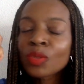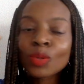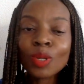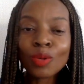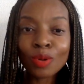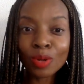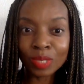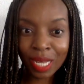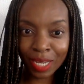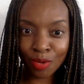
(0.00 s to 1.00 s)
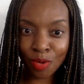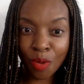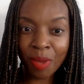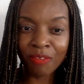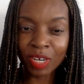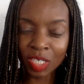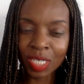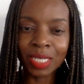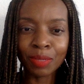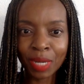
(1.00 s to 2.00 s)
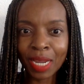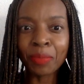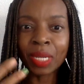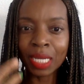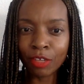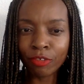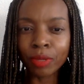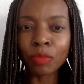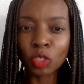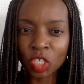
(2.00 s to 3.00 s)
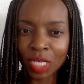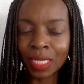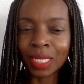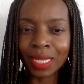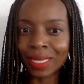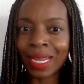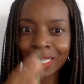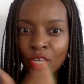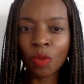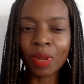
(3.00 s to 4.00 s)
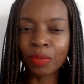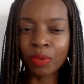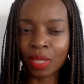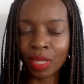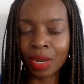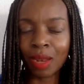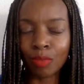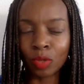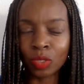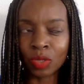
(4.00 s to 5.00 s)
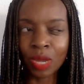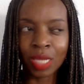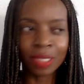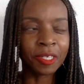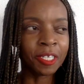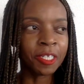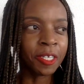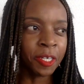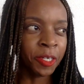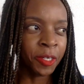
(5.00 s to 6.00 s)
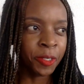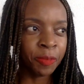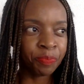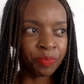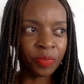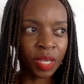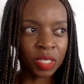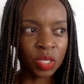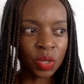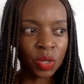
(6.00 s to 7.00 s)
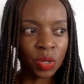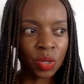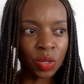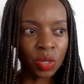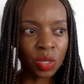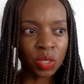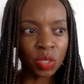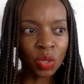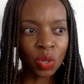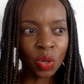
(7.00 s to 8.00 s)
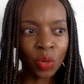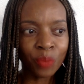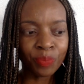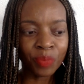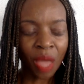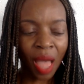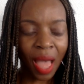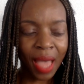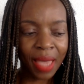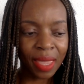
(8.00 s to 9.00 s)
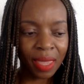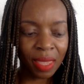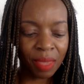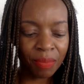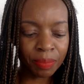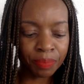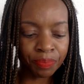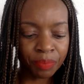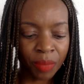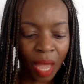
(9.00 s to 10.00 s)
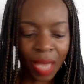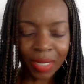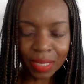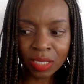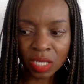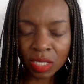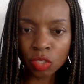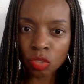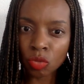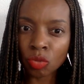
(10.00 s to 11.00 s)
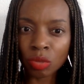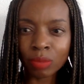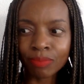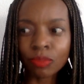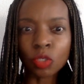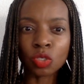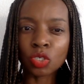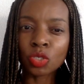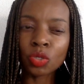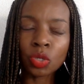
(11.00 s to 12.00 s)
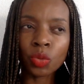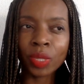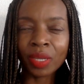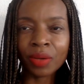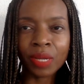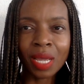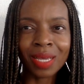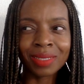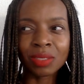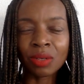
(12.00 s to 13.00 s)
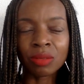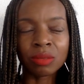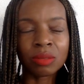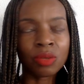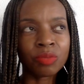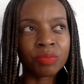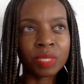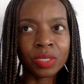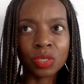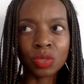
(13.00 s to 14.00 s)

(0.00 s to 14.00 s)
through a rose, like aroma, very gently. But I mean, even more gently, like normal breathing, almost, right? So I suggest, continue with the kriya, and don't be